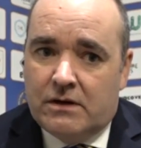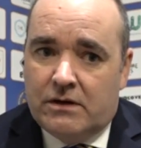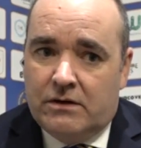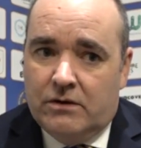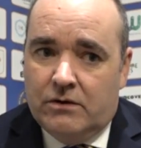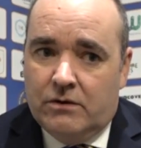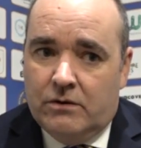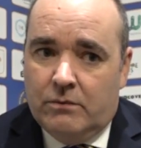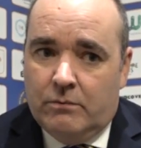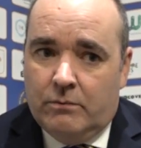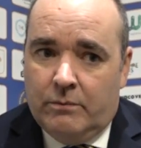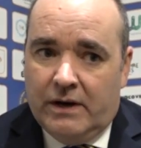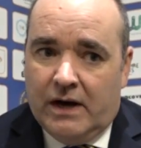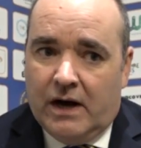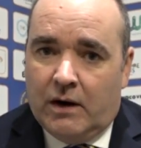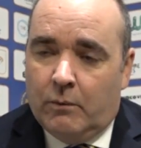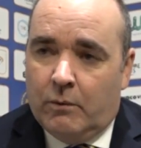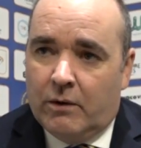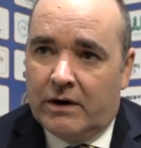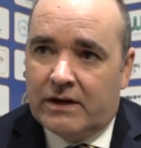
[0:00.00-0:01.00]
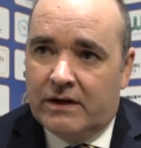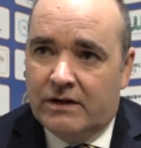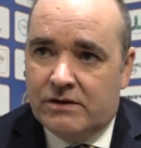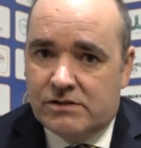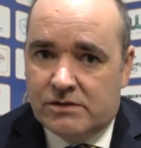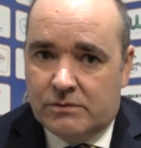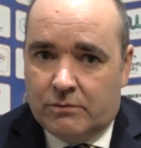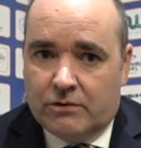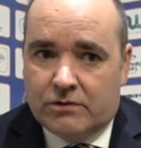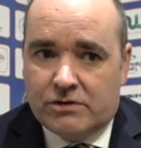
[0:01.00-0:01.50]
Now, we are working
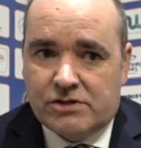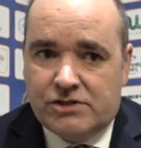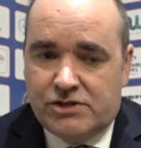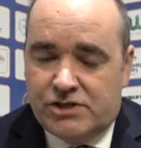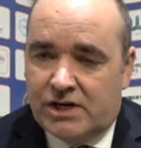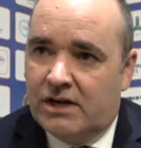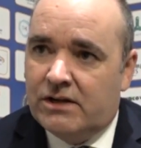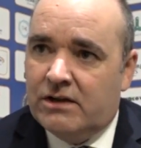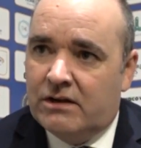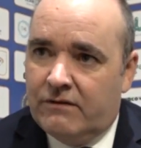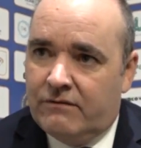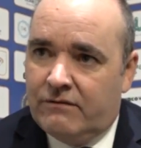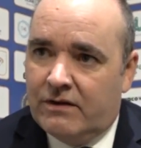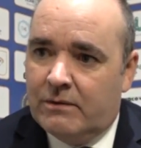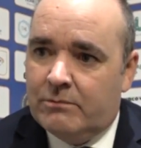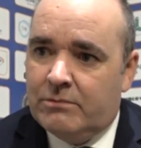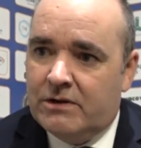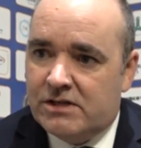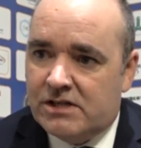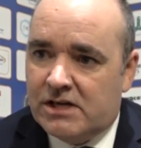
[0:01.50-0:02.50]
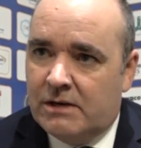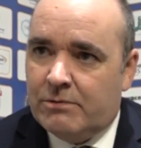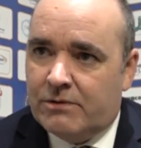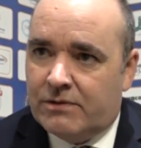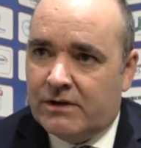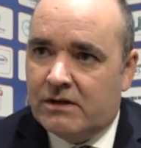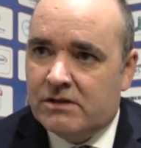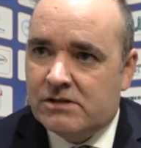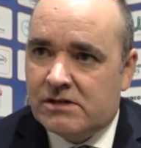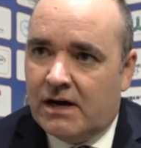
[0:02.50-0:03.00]
towards January, February type of
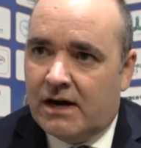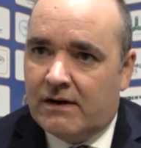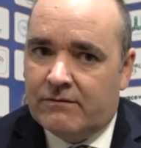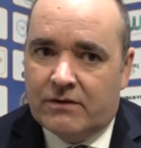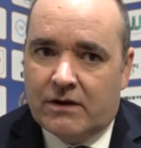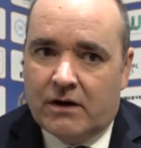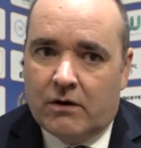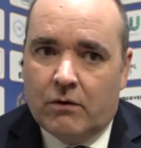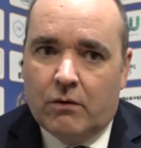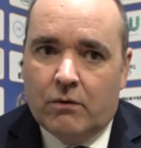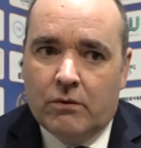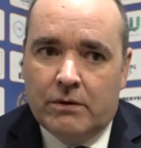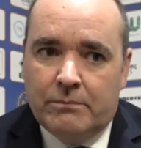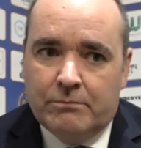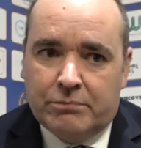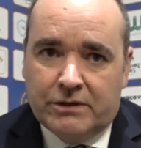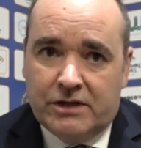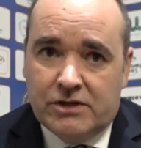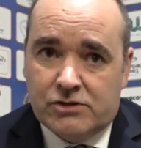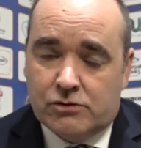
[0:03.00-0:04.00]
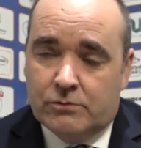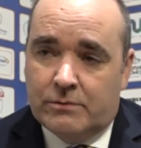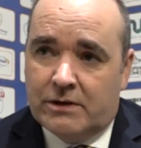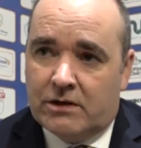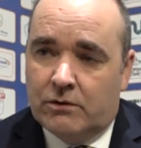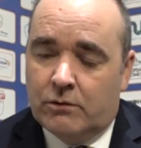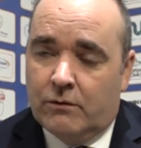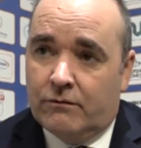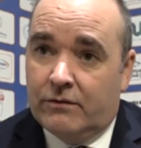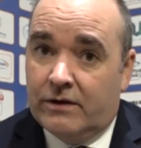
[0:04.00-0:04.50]
thing to have that all in place so we
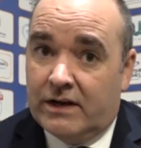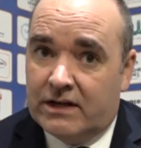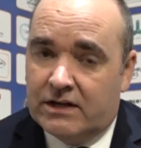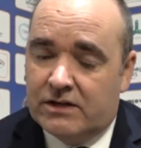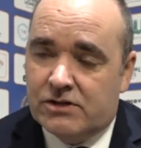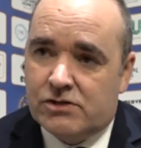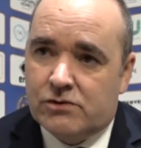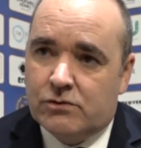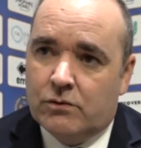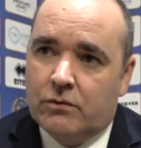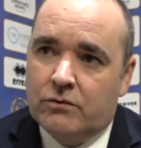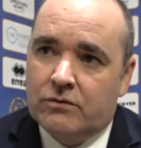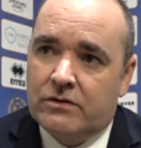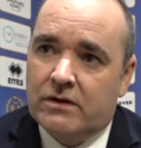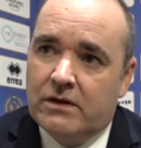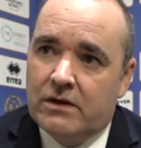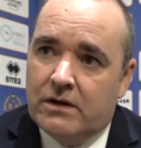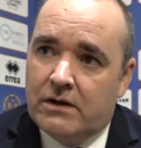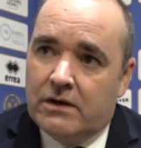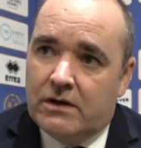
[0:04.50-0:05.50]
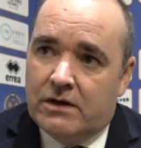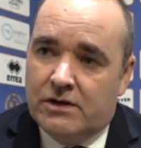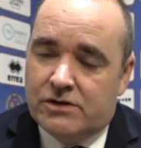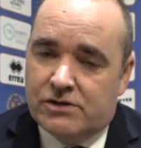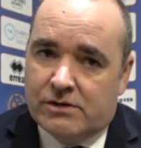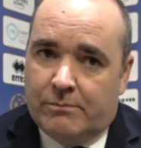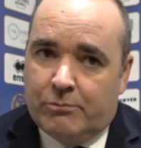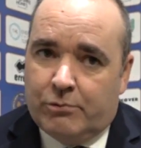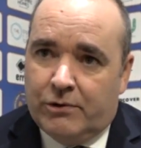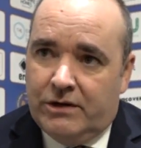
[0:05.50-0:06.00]
can hopefully get it installed at
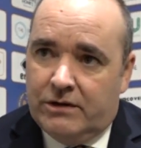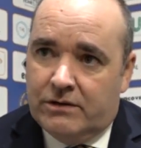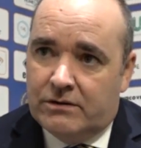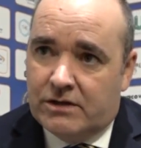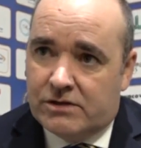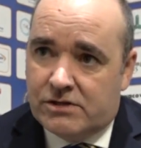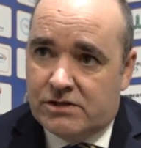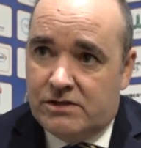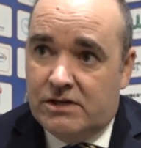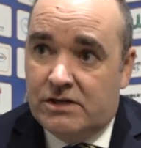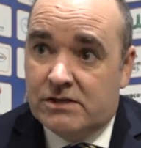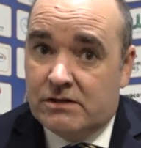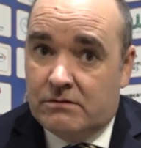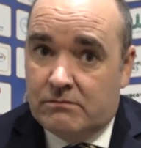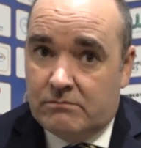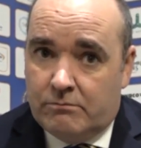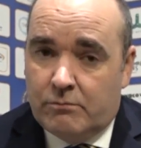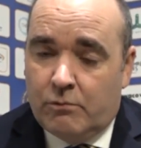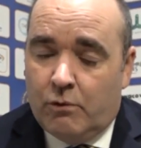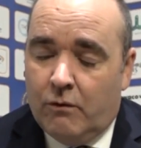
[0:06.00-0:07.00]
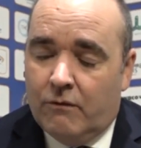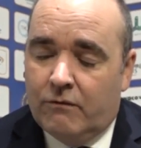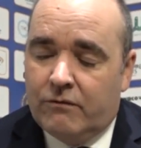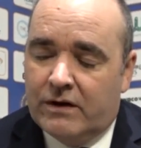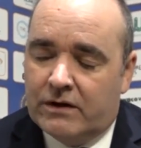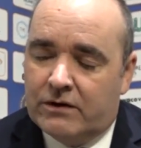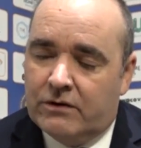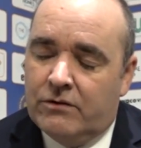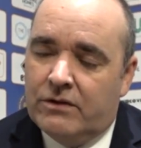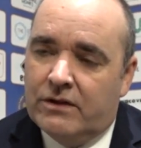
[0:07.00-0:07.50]
some point this season,
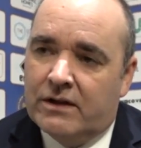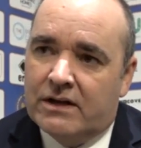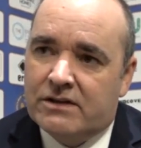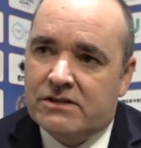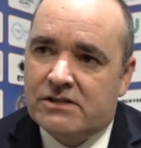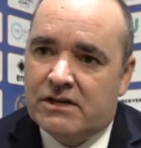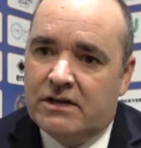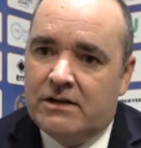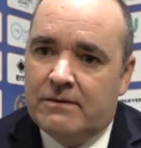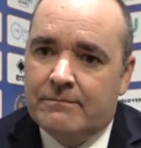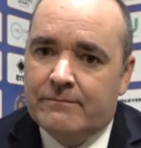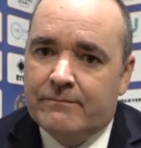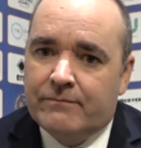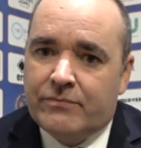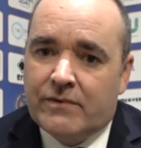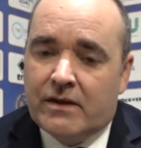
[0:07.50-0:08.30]
hopefully around that time.